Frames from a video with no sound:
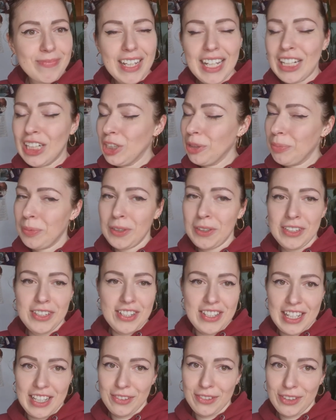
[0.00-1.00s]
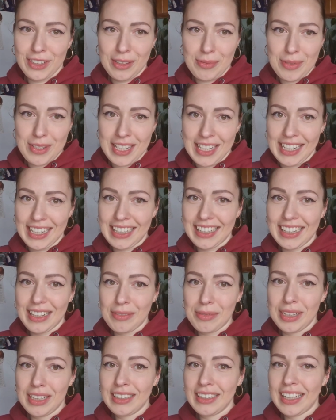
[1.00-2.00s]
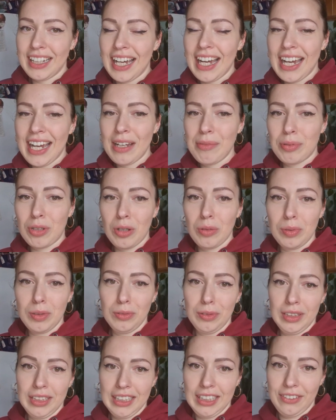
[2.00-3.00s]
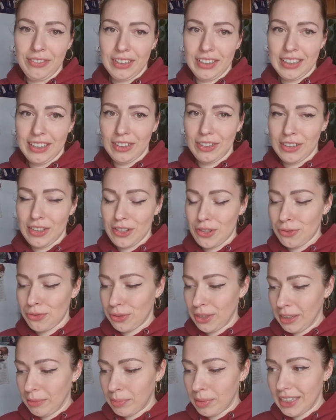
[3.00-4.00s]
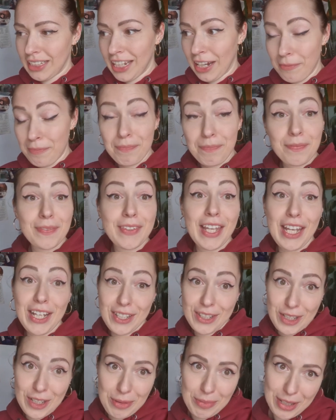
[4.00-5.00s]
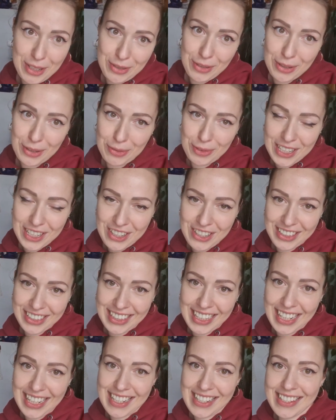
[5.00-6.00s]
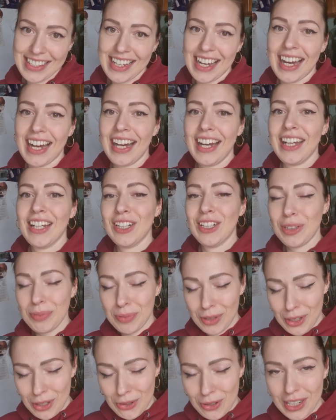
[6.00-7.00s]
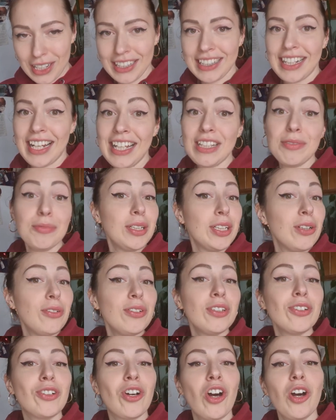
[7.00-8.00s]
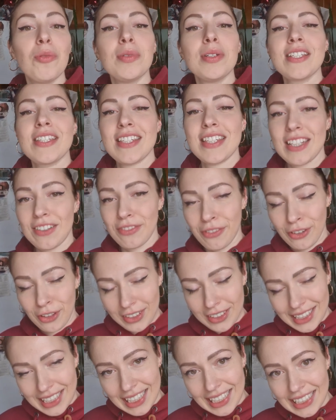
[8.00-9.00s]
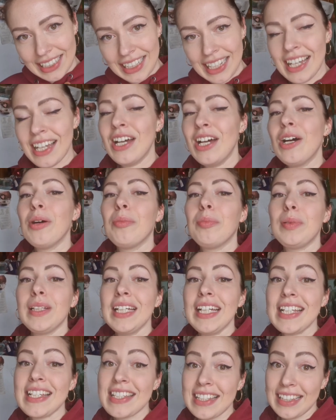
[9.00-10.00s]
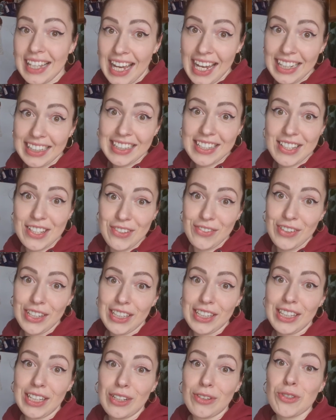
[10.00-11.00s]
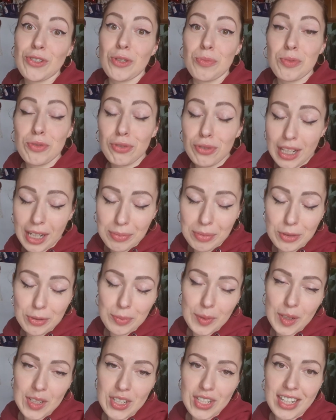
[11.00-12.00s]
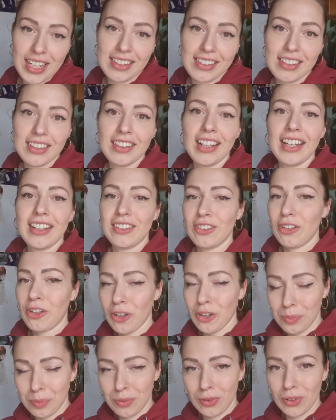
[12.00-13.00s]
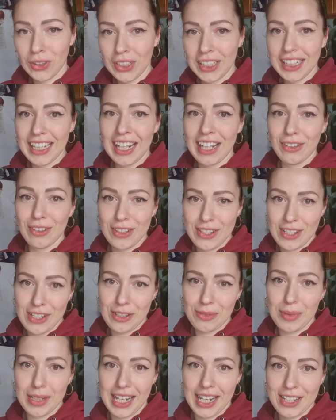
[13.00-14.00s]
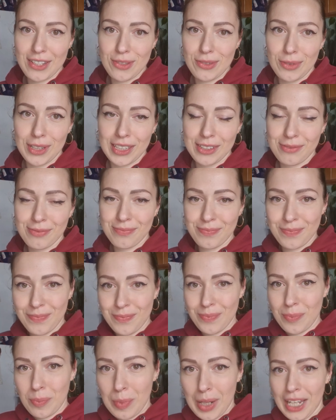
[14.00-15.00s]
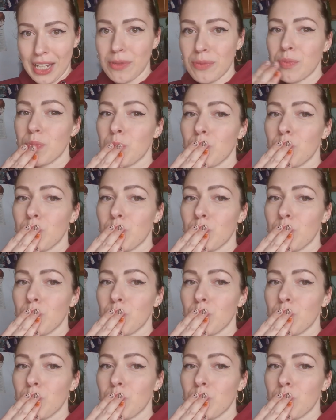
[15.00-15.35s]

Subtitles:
I hope you understand what I'm saying. I mean, I probably will leave it on the screen, but yeah. Thank you so much for watching, guys. I hope you enjoyed. Let me know in the comments if you did. Please like this video, subscribe to my channel, and hopefully I'll see you in my next one. Bye.